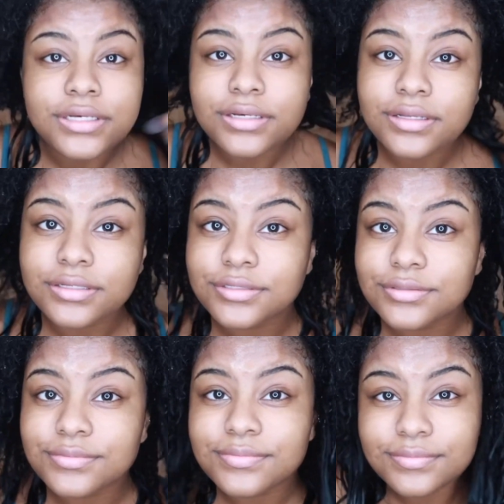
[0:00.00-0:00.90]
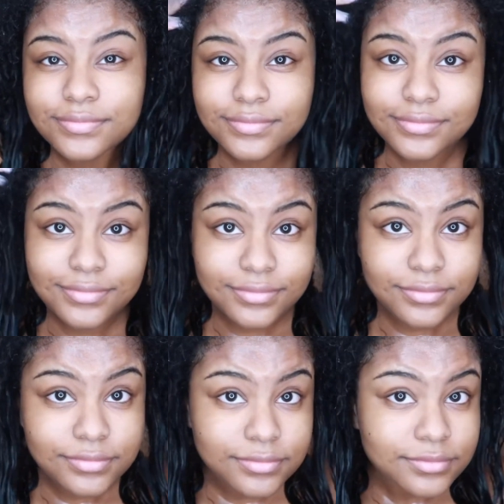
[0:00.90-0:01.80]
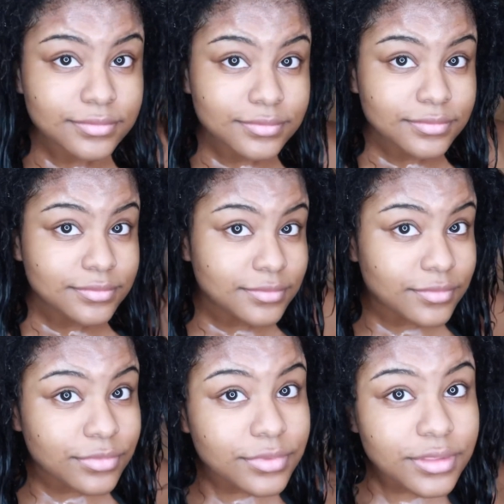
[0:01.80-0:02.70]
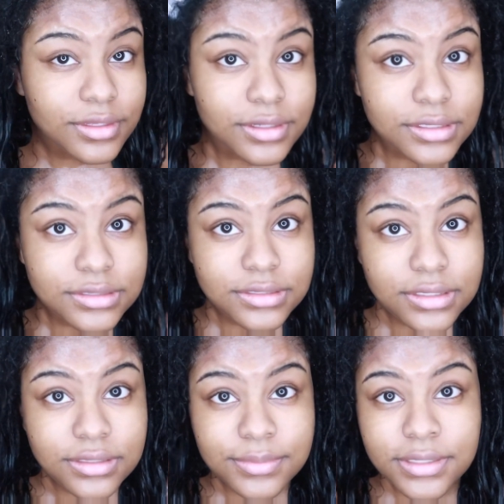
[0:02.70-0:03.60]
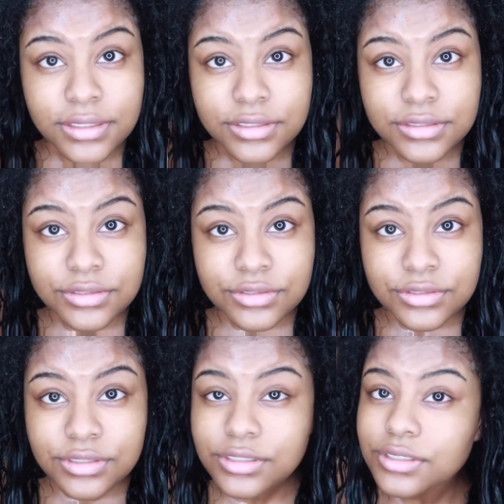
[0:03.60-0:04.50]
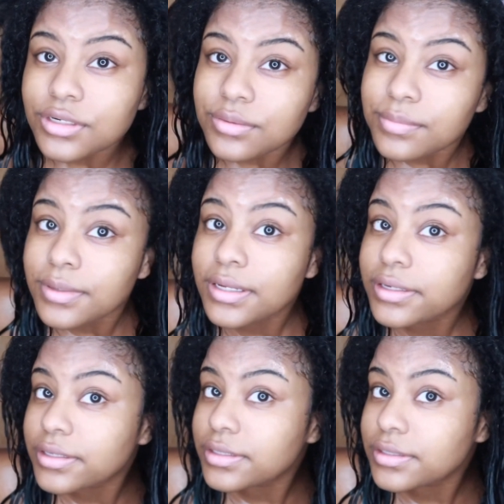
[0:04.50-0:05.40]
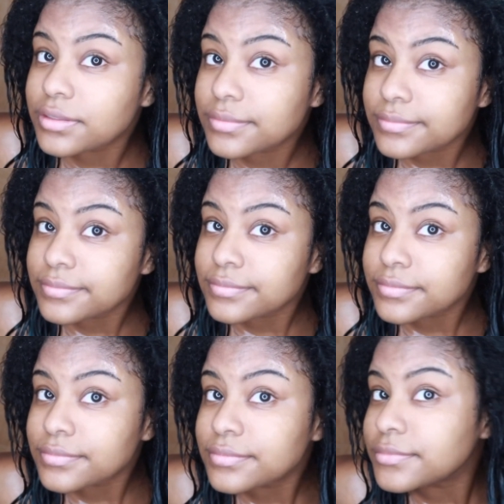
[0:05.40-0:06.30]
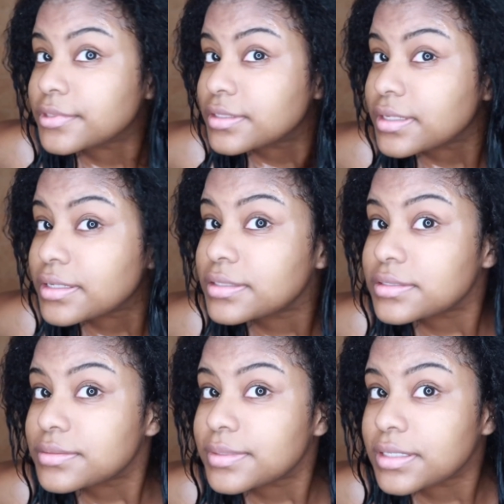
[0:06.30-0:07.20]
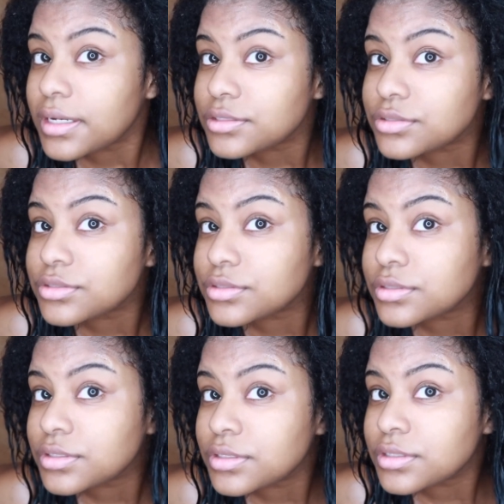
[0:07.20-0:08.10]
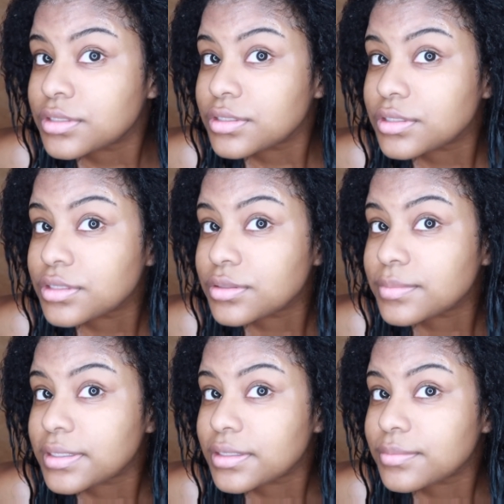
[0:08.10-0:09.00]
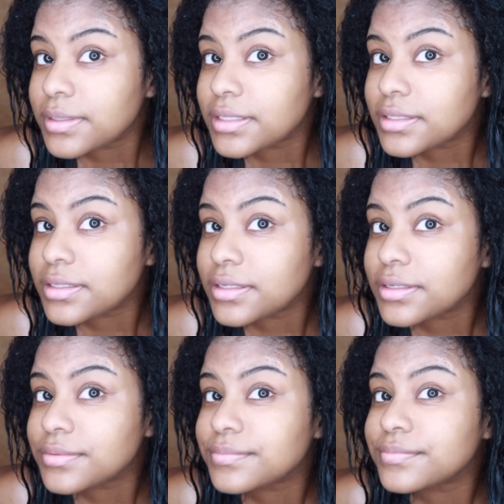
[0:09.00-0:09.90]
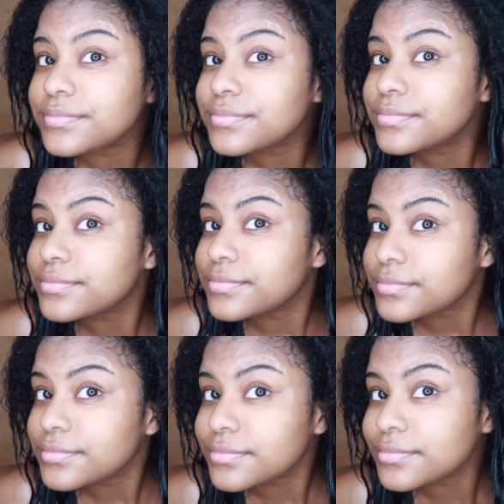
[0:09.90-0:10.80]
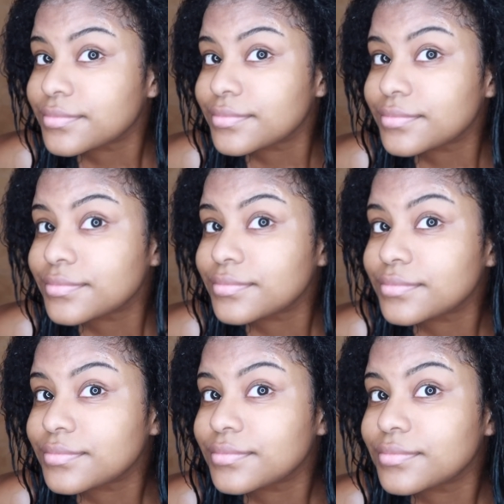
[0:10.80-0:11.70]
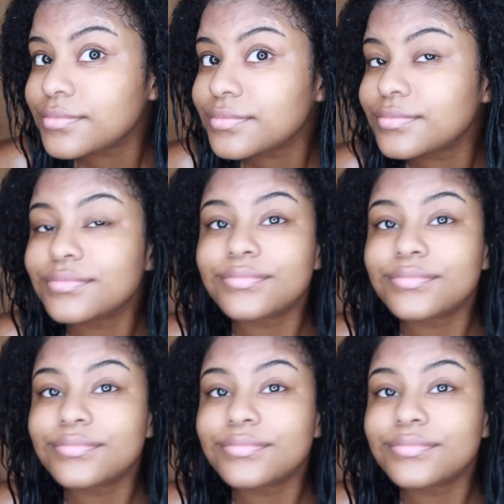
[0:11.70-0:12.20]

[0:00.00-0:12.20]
is what my hair looks like after the shampoo is all rinsed out. You can see my curls here at the top, and then at the ends are the tape-in extensions, and this is what it looks like.